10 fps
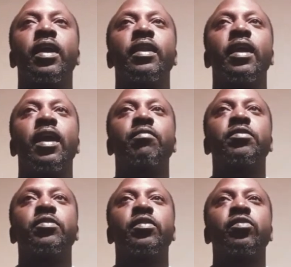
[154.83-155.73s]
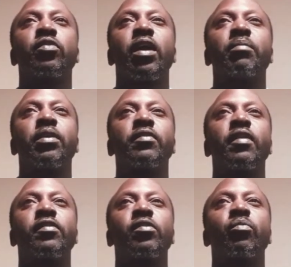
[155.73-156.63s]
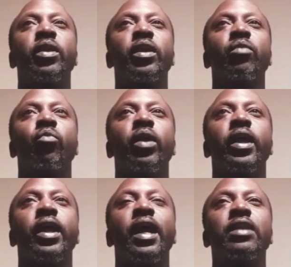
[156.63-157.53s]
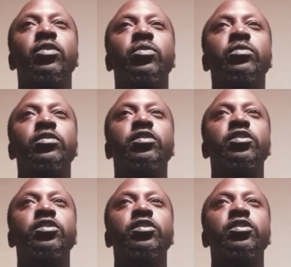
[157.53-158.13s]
and I have to describe it in such a way where I don't